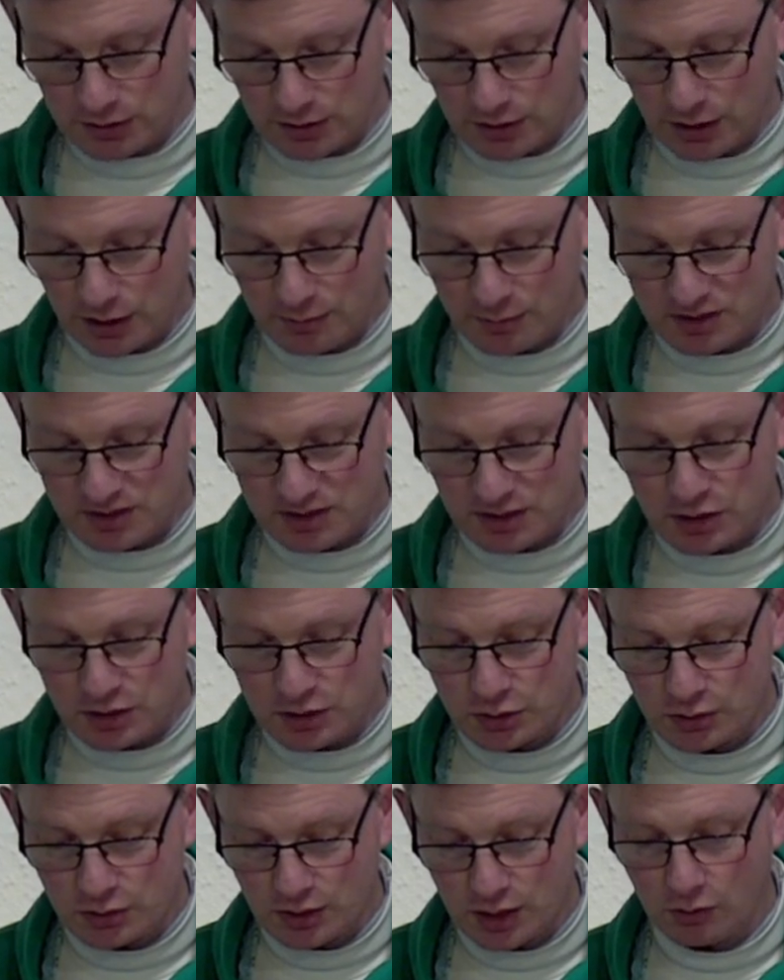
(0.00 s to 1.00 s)
I beseech
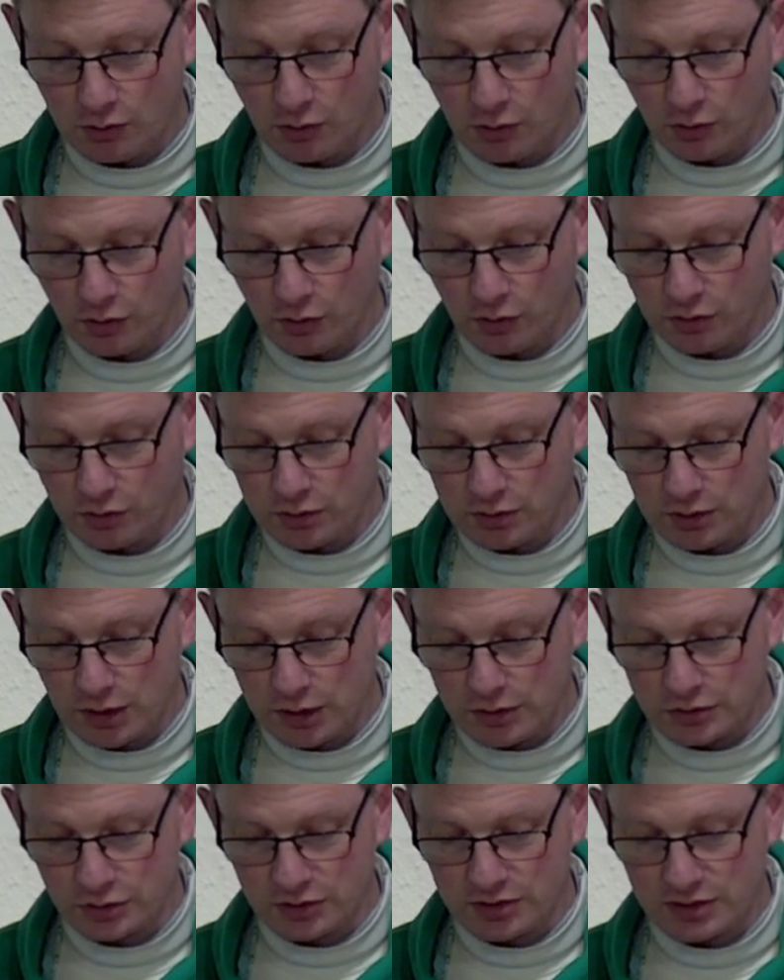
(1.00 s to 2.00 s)
you now, O Lord,
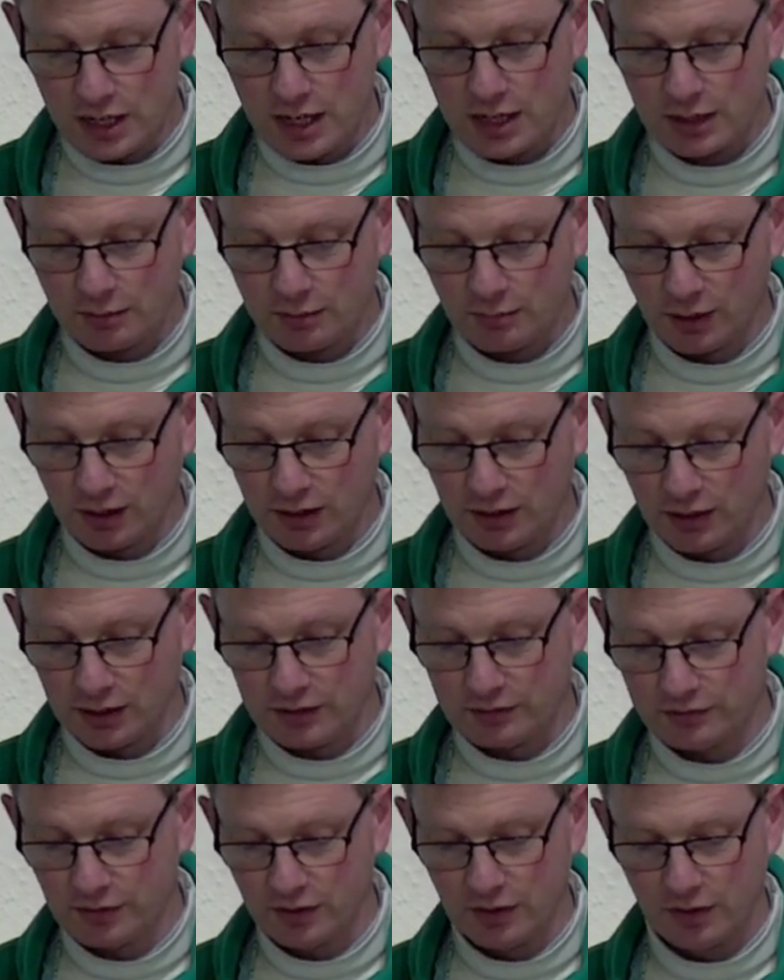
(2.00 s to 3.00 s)
to take my
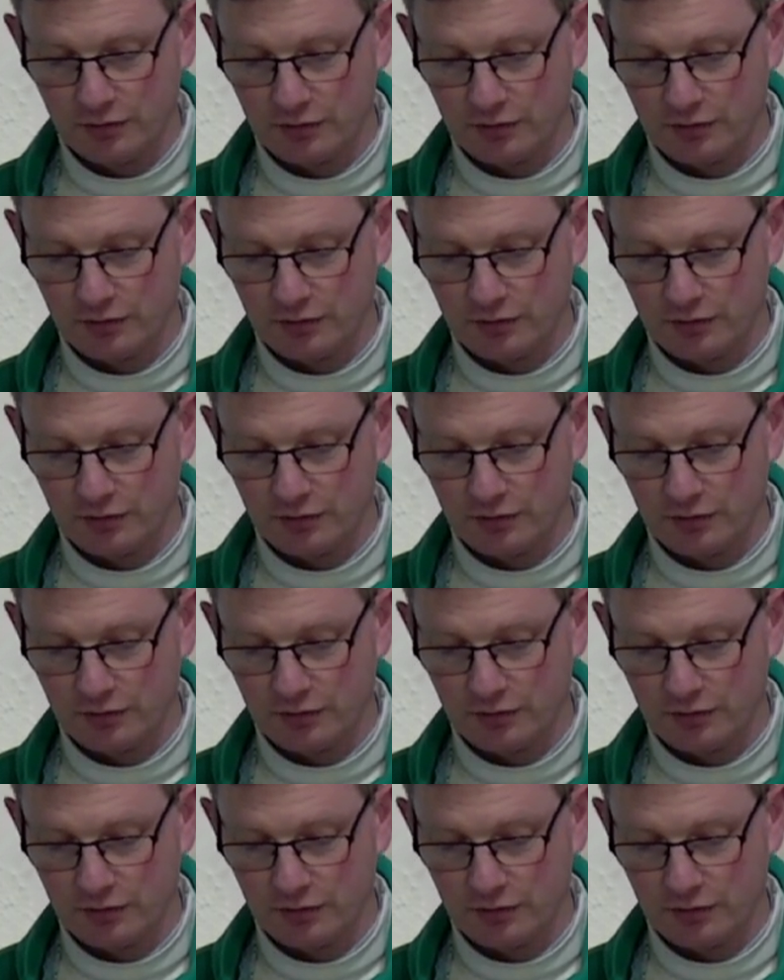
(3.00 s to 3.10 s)
life,